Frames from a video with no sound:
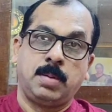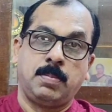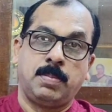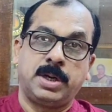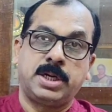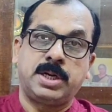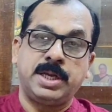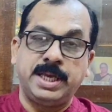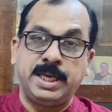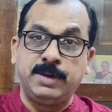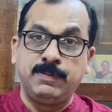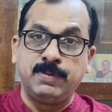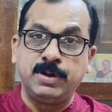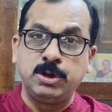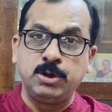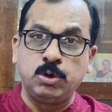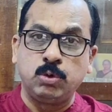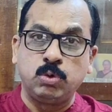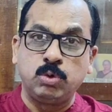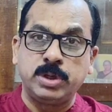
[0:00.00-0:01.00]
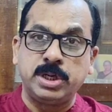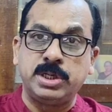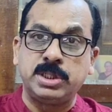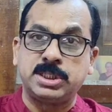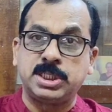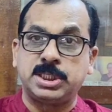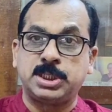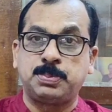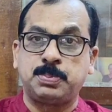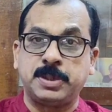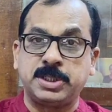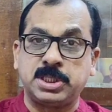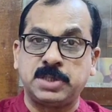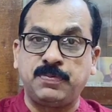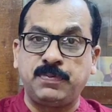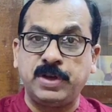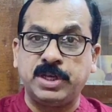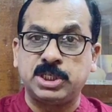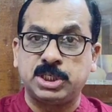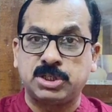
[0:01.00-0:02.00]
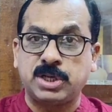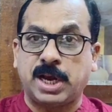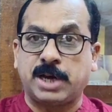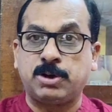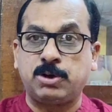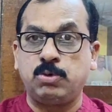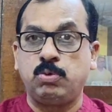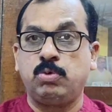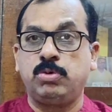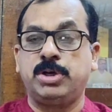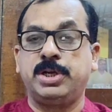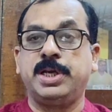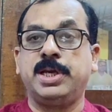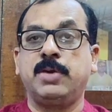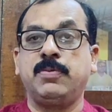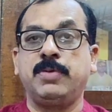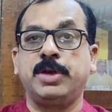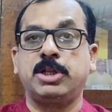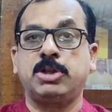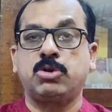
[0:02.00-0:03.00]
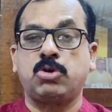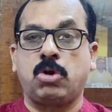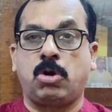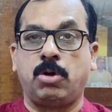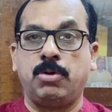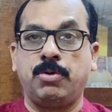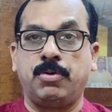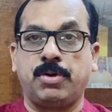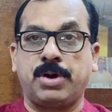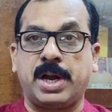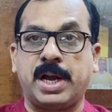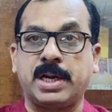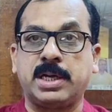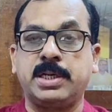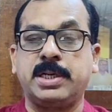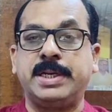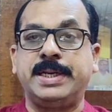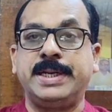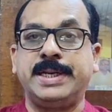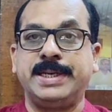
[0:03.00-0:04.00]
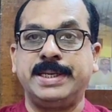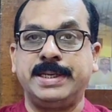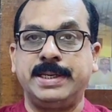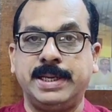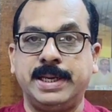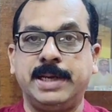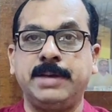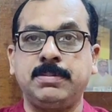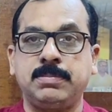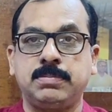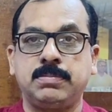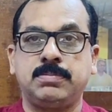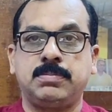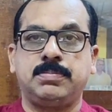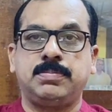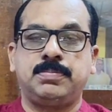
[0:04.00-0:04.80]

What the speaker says: But even though there is a specific statute dealing with contract in India,